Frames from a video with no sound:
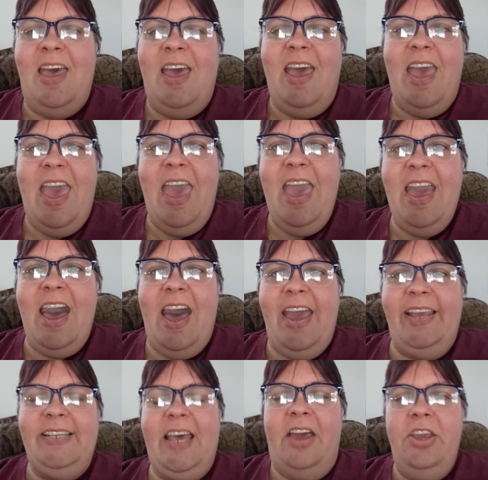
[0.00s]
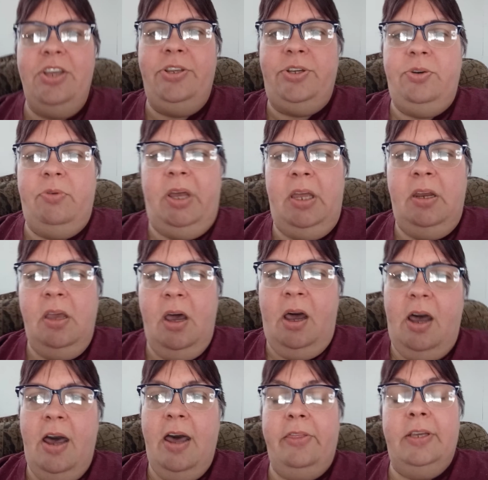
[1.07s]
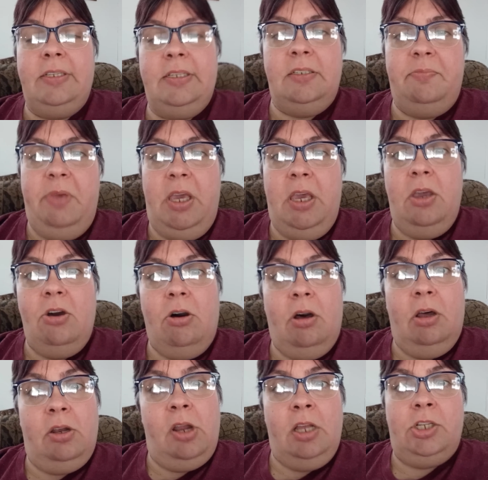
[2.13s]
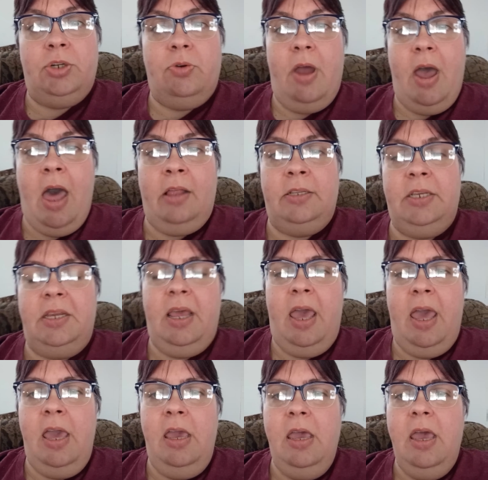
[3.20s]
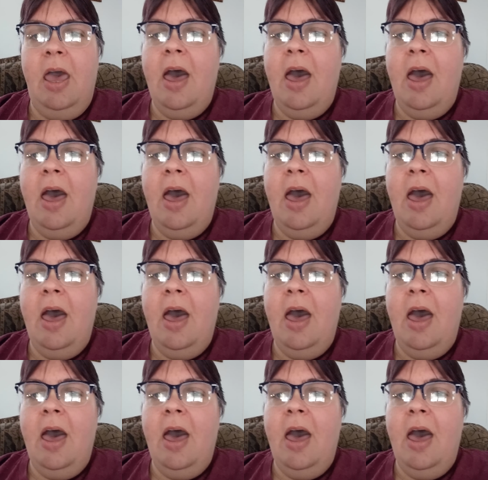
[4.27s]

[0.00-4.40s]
Hey guys, how you doing? This is me, all natural today.